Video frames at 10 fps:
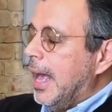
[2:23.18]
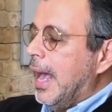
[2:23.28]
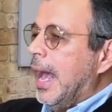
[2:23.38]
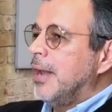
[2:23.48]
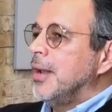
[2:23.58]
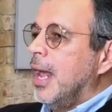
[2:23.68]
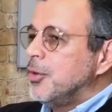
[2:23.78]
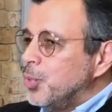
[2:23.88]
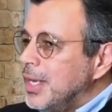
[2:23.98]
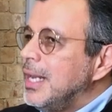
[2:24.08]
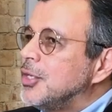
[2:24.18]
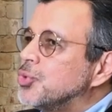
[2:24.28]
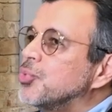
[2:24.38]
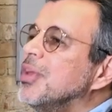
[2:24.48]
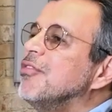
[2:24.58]
And we need
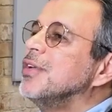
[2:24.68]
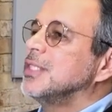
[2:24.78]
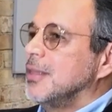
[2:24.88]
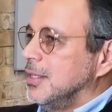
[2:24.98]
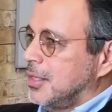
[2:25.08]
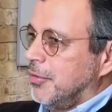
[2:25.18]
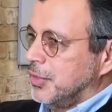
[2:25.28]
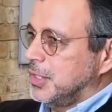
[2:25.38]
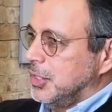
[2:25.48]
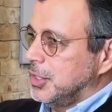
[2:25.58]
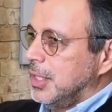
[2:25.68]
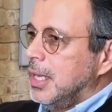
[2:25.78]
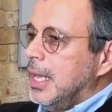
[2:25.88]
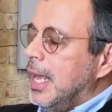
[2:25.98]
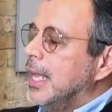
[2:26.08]
to revisit this conversation.
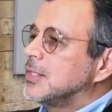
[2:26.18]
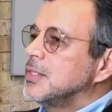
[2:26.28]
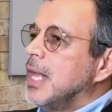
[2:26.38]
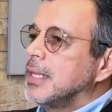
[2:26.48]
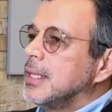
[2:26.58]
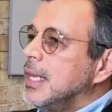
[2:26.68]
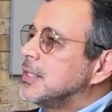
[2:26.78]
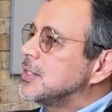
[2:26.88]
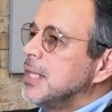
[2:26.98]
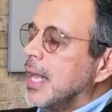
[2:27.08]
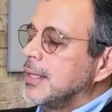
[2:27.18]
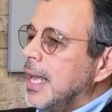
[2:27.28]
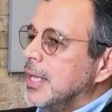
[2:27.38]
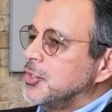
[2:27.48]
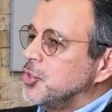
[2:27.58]
It's not
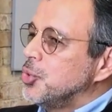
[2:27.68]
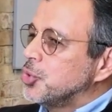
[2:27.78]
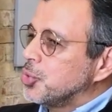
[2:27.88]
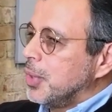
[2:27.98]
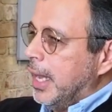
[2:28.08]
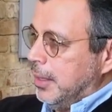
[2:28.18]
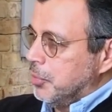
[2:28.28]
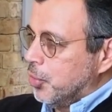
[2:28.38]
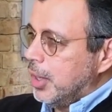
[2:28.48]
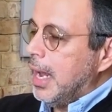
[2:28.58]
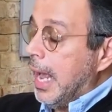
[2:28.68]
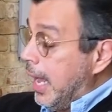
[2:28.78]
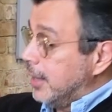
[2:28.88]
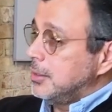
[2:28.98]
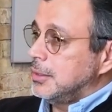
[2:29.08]
as usual anymore.
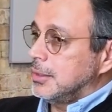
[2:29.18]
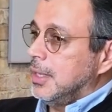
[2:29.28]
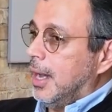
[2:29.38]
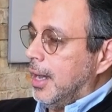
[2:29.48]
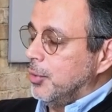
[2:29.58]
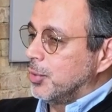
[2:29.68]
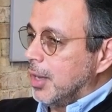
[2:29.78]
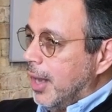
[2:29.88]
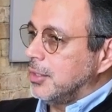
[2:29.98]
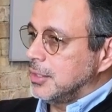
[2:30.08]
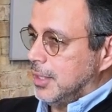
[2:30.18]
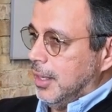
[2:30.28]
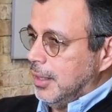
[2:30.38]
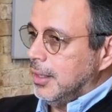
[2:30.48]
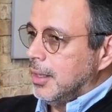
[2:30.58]
And I would like to
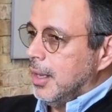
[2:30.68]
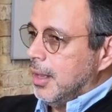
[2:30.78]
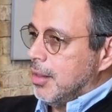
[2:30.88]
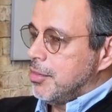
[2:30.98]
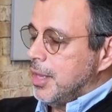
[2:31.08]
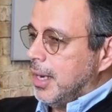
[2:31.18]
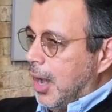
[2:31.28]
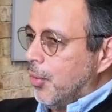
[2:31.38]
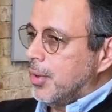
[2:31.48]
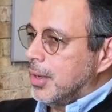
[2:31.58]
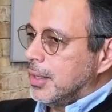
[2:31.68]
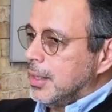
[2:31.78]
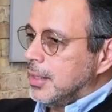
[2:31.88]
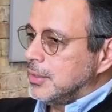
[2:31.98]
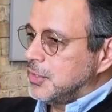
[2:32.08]
say that our
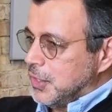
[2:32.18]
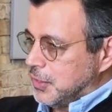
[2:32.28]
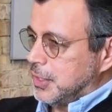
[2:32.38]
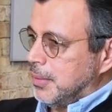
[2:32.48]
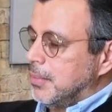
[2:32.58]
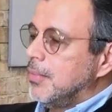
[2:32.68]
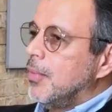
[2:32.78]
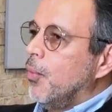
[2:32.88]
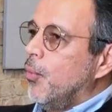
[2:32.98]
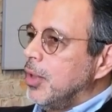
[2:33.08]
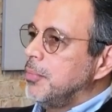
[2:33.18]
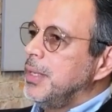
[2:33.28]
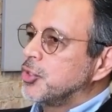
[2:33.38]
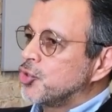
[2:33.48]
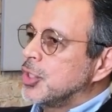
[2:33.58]
system will
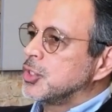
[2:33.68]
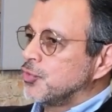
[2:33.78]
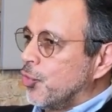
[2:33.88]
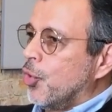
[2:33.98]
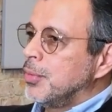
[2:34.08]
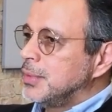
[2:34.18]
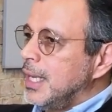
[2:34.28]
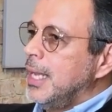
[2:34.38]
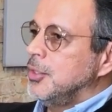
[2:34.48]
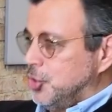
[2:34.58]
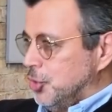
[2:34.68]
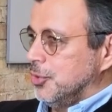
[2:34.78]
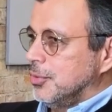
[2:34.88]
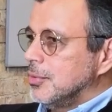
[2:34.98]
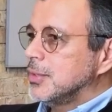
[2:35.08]
be transformed
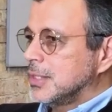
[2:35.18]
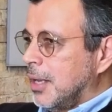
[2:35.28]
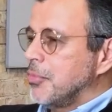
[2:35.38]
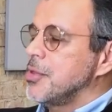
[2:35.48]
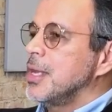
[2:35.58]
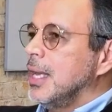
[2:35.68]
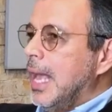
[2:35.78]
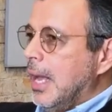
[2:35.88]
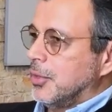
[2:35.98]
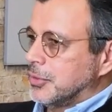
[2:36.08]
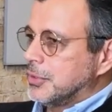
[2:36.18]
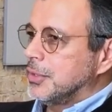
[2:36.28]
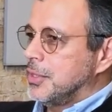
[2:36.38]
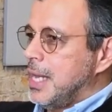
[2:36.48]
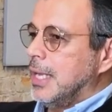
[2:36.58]
into something else
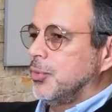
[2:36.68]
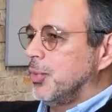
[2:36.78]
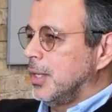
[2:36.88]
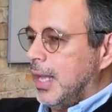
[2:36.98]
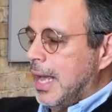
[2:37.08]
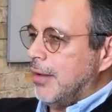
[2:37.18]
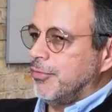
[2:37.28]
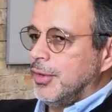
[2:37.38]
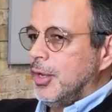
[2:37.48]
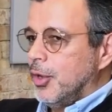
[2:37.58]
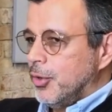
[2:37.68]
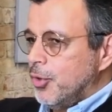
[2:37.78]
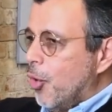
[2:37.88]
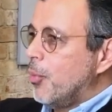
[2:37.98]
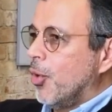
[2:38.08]
that will have
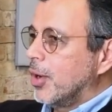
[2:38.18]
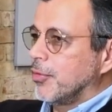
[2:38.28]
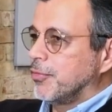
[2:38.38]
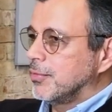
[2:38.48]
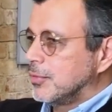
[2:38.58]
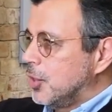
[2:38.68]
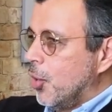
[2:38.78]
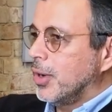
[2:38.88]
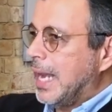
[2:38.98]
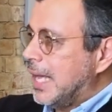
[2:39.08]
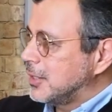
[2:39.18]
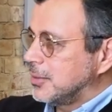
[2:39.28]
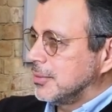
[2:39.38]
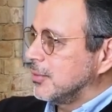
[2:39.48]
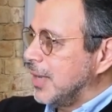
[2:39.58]
no
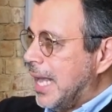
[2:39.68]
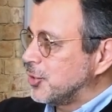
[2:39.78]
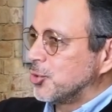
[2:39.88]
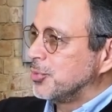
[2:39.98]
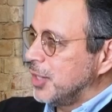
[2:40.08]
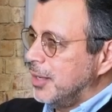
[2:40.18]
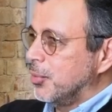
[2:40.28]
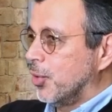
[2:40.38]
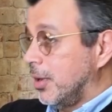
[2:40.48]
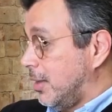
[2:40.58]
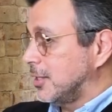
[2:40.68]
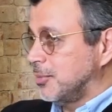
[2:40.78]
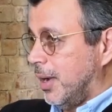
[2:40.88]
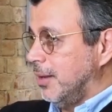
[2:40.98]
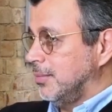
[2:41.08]
classrooms anymore. And that's
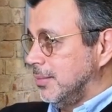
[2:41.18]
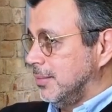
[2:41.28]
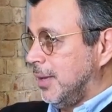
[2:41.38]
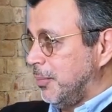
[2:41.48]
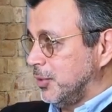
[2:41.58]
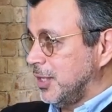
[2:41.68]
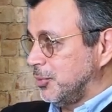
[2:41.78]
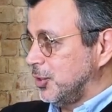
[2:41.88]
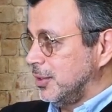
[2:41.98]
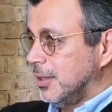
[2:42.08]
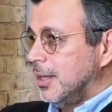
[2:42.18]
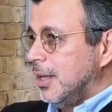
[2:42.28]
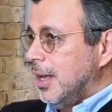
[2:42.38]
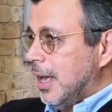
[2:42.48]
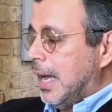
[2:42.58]
my perception.
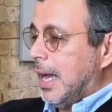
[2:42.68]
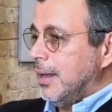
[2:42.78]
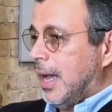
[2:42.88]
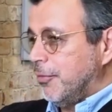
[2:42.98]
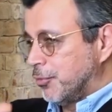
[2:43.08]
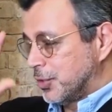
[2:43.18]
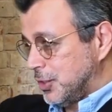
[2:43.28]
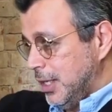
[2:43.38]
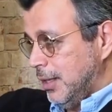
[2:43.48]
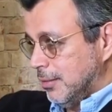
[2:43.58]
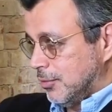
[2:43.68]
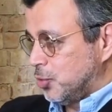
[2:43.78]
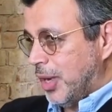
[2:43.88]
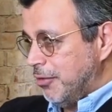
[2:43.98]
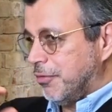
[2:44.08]
I foresee in
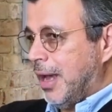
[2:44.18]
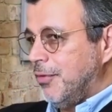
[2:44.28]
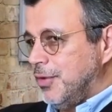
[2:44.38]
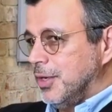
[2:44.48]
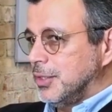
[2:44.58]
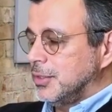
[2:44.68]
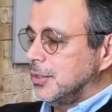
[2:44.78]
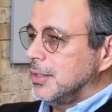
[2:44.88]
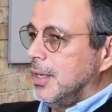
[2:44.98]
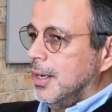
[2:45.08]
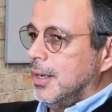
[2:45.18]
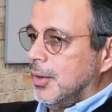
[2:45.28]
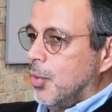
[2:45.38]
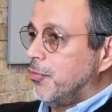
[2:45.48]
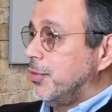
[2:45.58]
25 years,
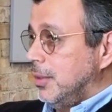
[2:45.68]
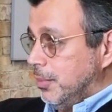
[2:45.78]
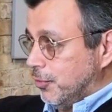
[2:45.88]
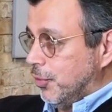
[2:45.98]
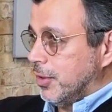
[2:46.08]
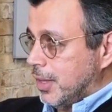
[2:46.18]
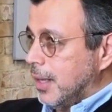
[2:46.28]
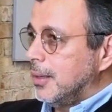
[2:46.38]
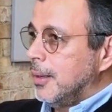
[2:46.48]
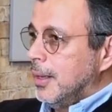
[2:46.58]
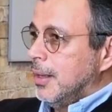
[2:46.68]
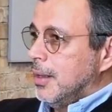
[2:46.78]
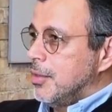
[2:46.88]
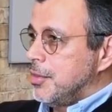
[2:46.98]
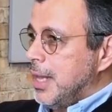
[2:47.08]
hopefully before that,
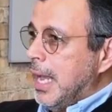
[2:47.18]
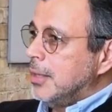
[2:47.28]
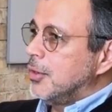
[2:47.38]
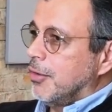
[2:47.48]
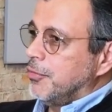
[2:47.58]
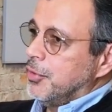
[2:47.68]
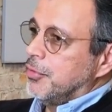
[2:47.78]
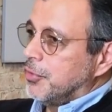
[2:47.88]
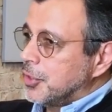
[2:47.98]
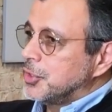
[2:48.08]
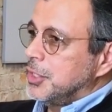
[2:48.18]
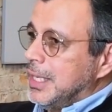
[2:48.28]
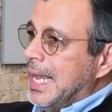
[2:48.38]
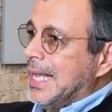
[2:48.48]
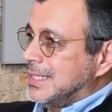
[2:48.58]
the end of
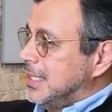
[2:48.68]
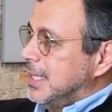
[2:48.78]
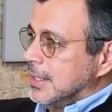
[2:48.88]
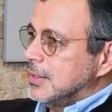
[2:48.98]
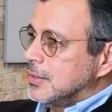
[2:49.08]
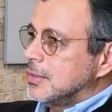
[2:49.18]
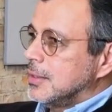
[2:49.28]
university as it is,